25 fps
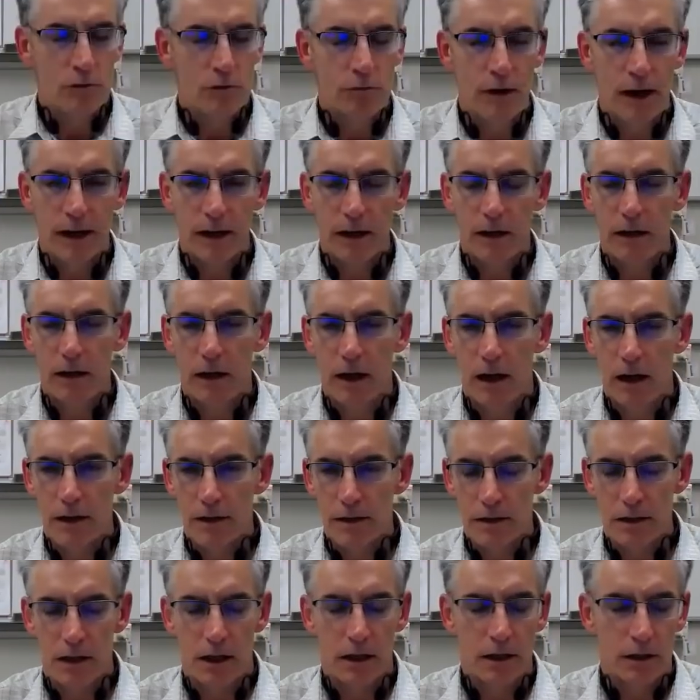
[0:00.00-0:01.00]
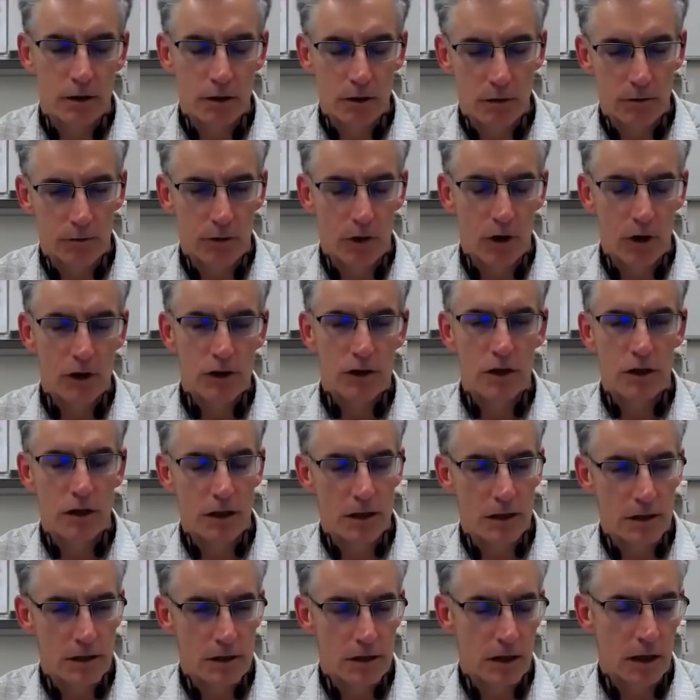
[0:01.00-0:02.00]
rank, say,
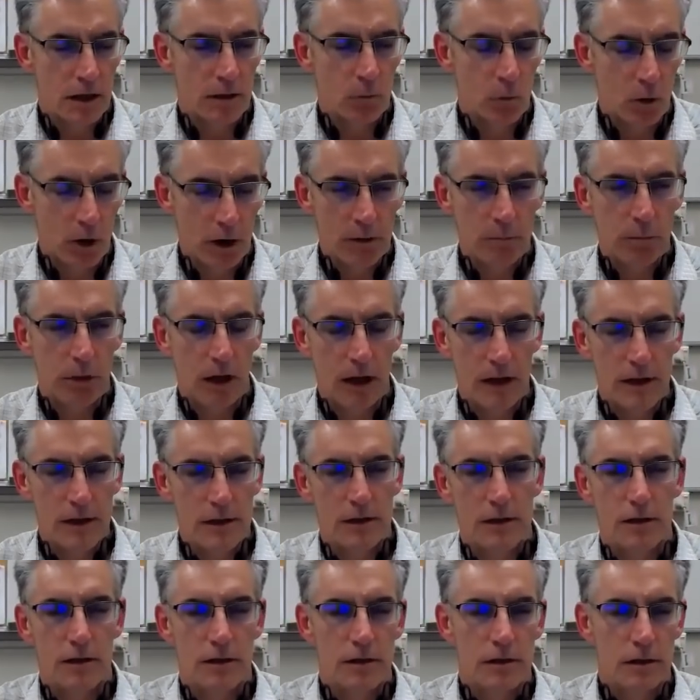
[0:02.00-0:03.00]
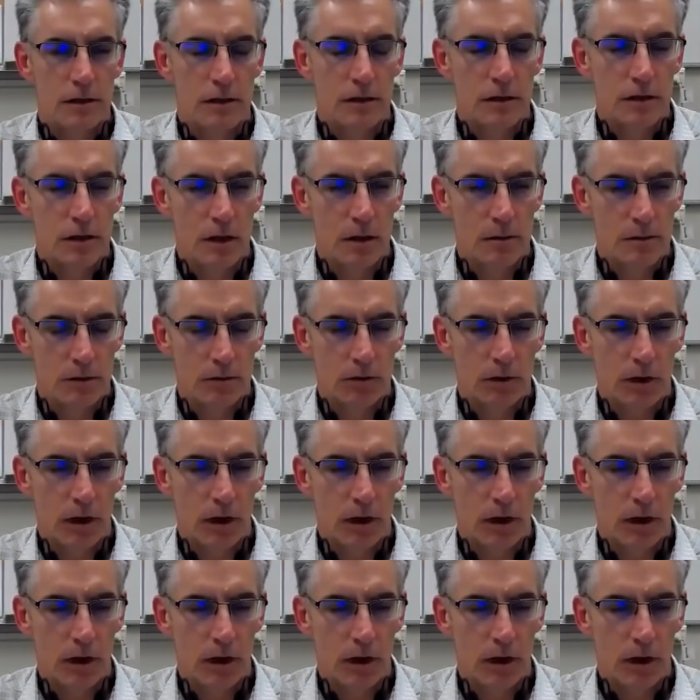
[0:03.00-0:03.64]
universities and workplaces in terms of